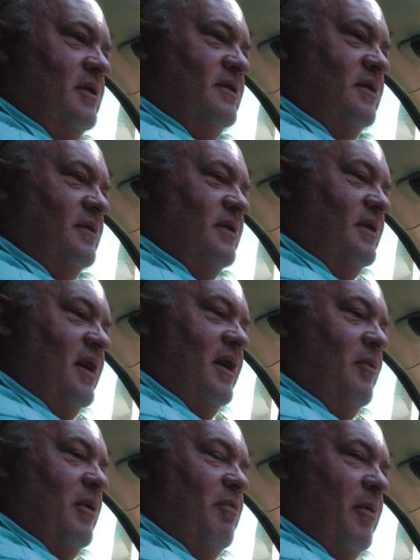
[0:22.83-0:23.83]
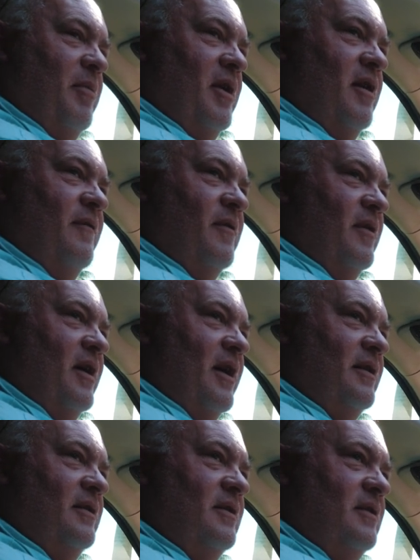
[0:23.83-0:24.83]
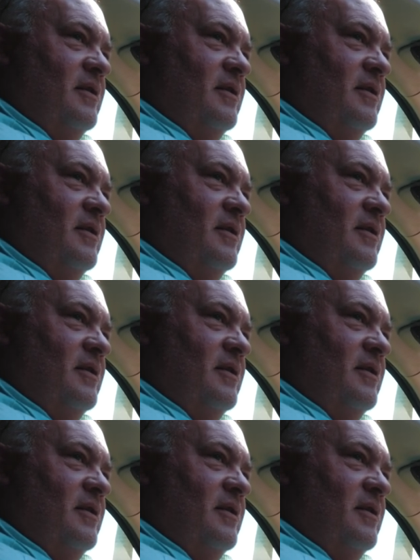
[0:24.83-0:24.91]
So today we prepare for that